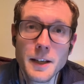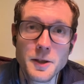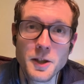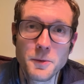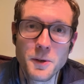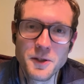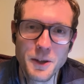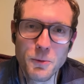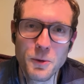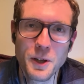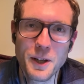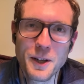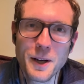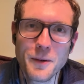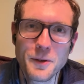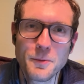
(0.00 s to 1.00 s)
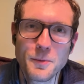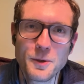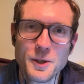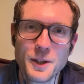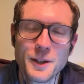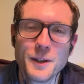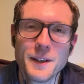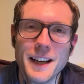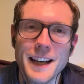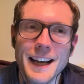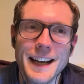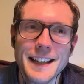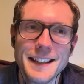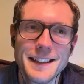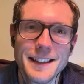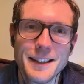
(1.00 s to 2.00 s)
just because I wanted a comfortable shoe,
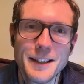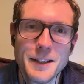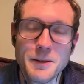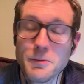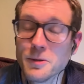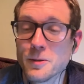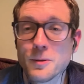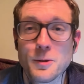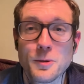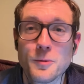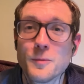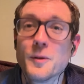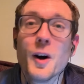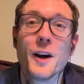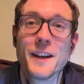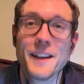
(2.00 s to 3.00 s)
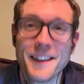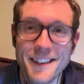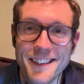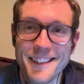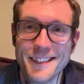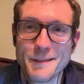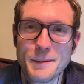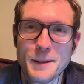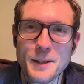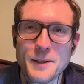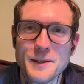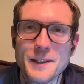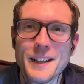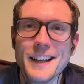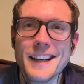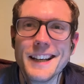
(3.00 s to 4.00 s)
and it was fine.
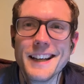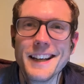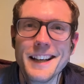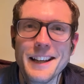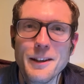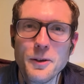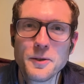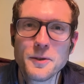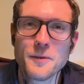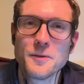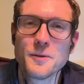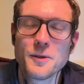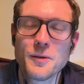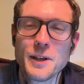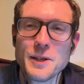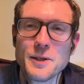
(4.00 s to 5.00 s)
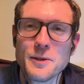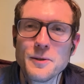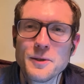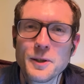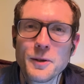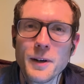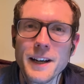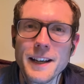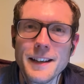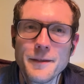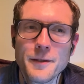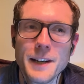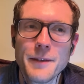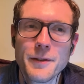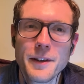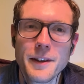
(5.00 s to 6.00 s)
Because lots of great shoes are great
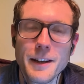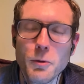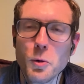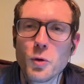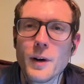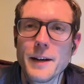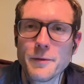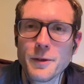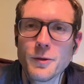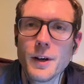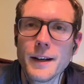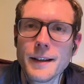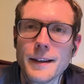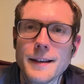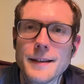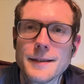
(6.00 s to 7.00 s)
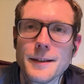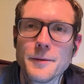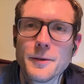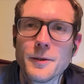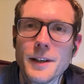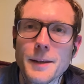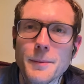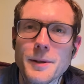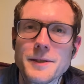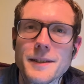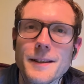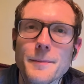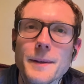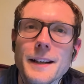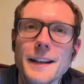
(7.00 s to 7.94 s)
for everything. They're all great for running. They're designed for running, most of them.